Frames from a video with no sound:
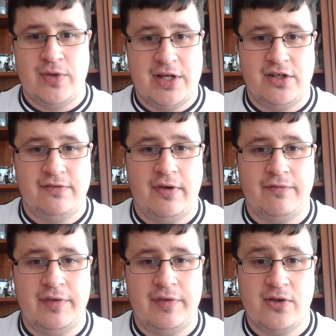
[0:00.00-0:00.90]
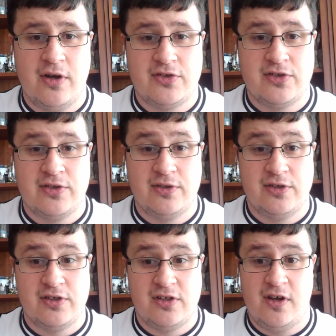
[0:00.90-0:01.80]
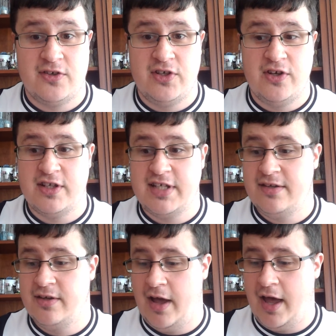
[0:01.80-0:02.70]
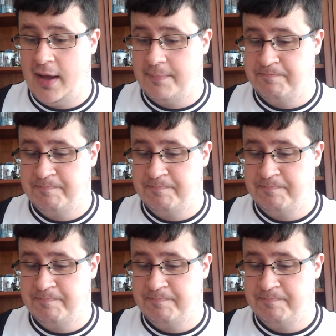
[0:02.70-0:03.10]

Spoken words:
whole situation involving Newcastle United.